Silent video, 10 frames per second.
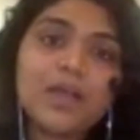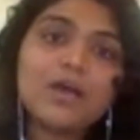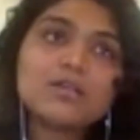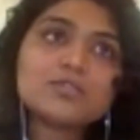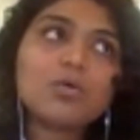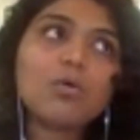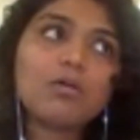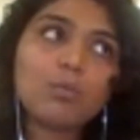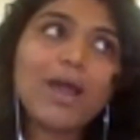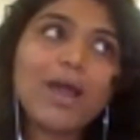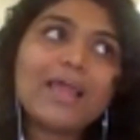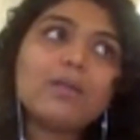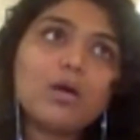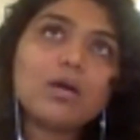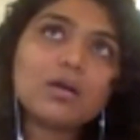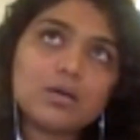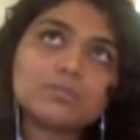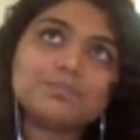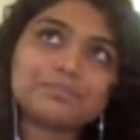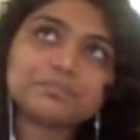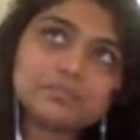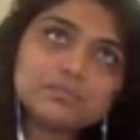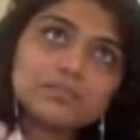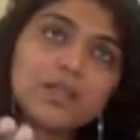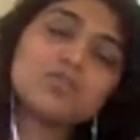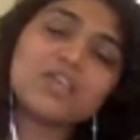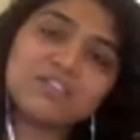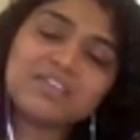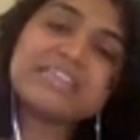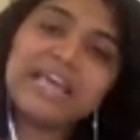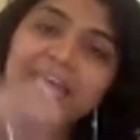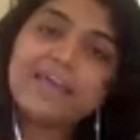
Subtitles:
So while work, so even there,